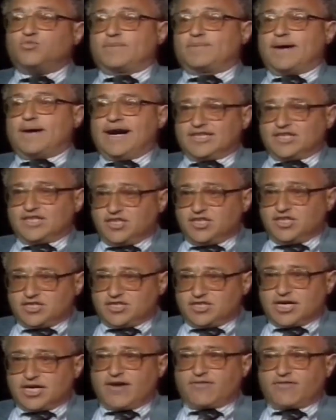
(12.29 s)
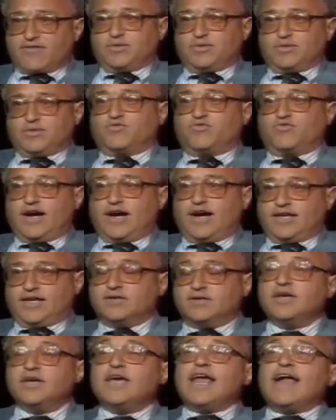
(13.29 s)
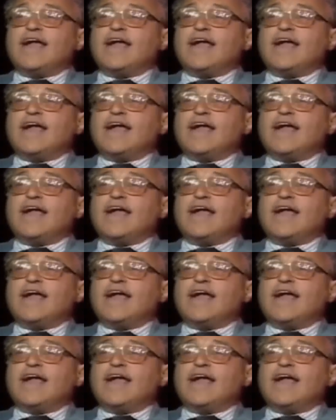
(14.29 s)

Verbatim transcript: what policies the government should follow,